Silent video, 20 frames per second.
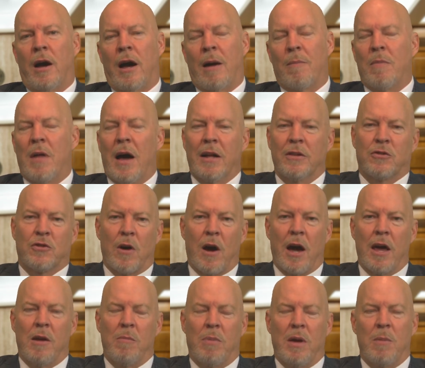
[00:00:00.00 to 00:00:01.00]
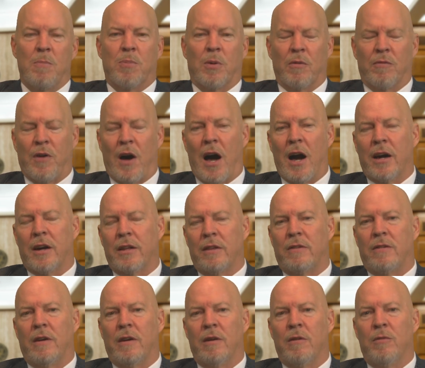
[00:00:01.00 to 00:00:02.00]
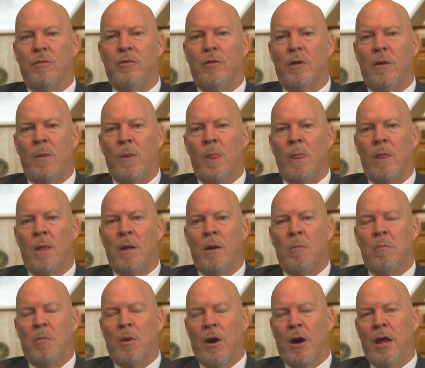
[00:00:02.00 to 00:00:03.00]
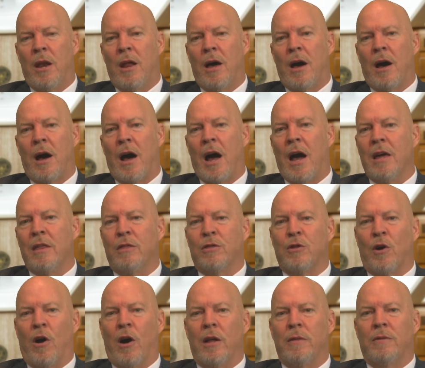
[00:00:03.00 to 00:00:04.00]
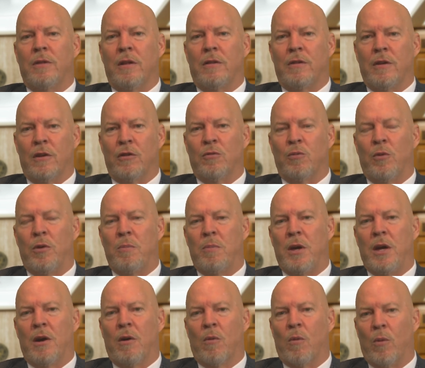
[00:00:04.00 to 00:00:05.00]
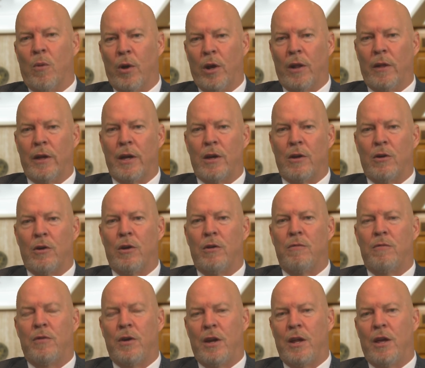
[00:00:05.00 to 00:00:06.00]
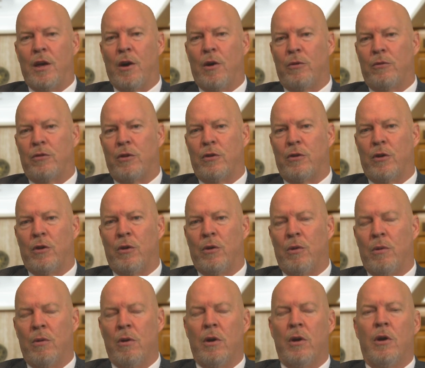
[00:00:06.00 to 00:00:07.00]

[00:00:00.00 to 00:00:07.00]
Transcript: I'm not trying to be provocative, but I thought that this would be a really good video to do,